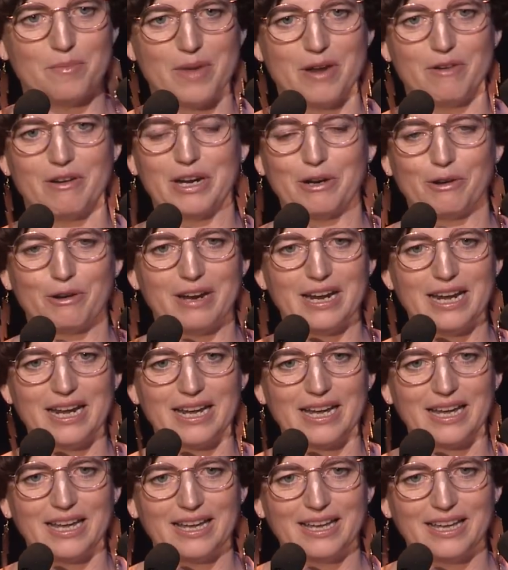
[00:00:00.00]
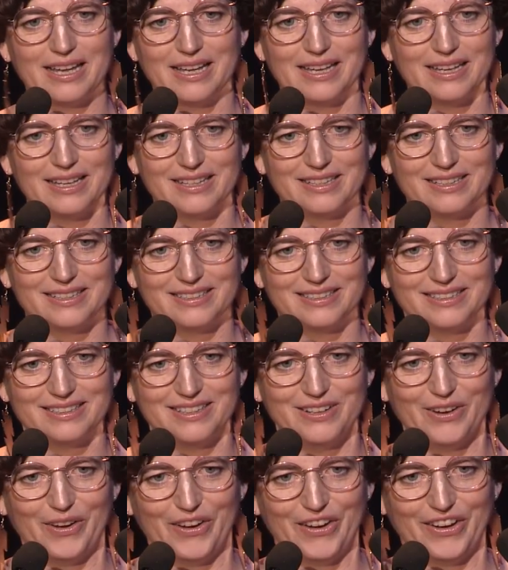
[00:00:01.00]
Merri Creek?
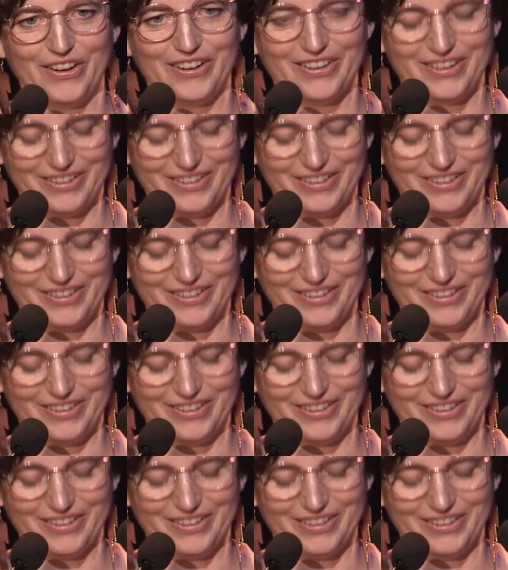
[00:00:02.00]
No.